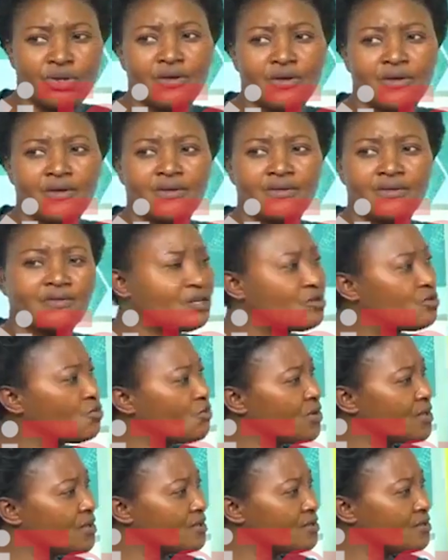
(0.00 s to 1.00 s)
that
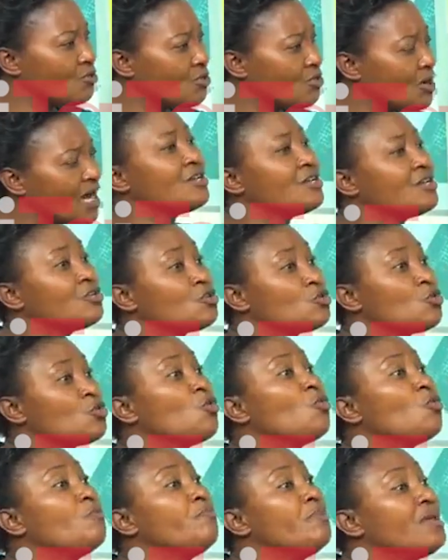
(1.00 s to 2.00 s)
with Ugandans
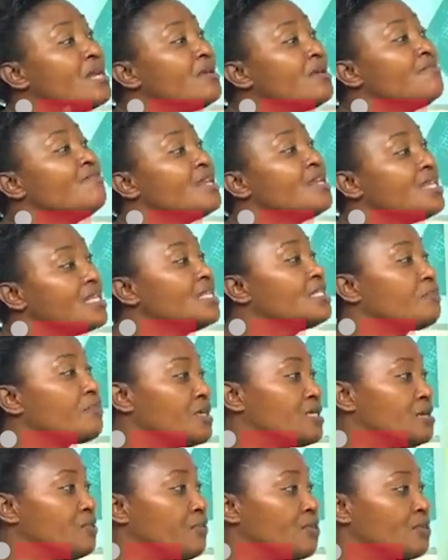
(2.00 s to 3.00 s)
who believe in these
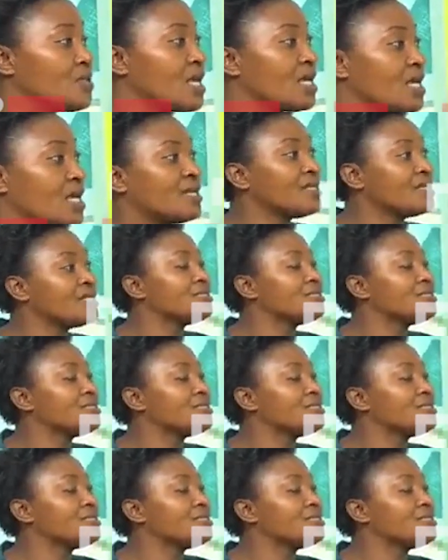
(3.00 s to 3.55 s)
principles and